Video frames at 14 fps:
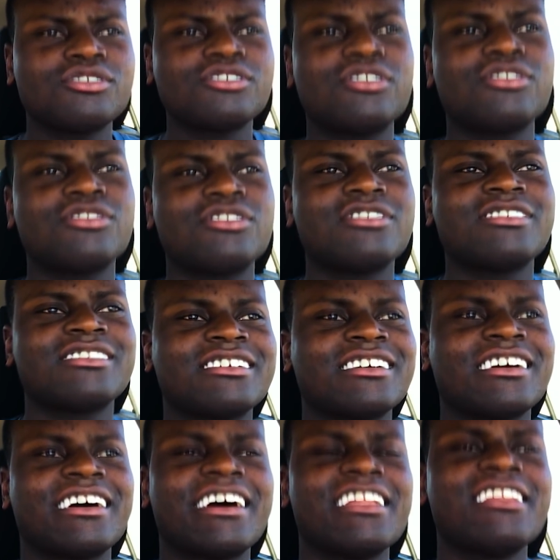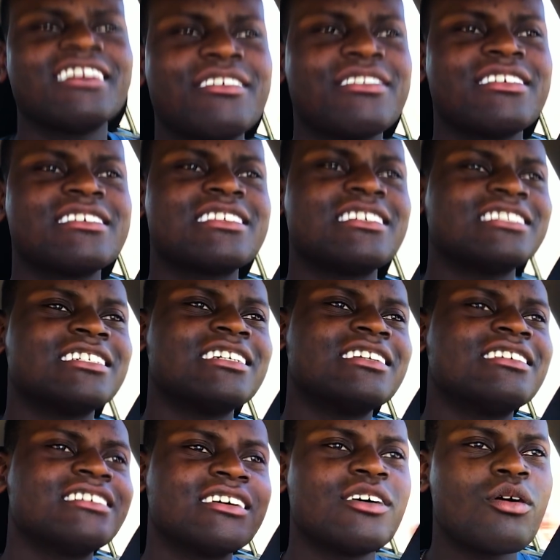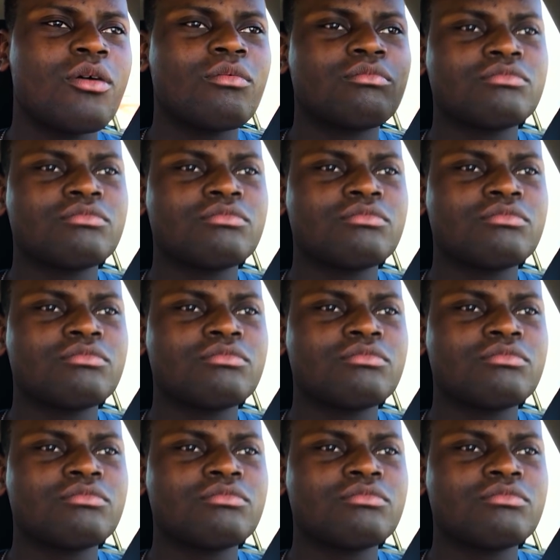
Oh, I love this engine.